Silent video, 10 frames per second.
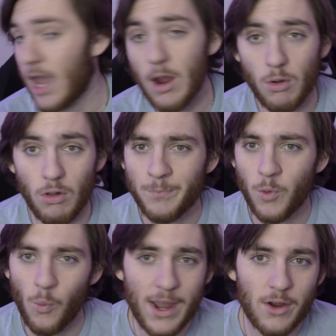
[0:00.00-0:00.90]
Carroll,
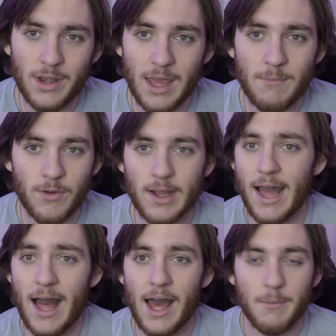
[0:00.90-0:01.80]
weird name for a
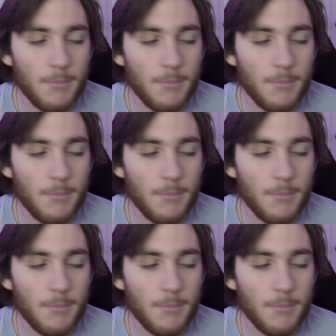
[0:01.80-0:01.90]
guy,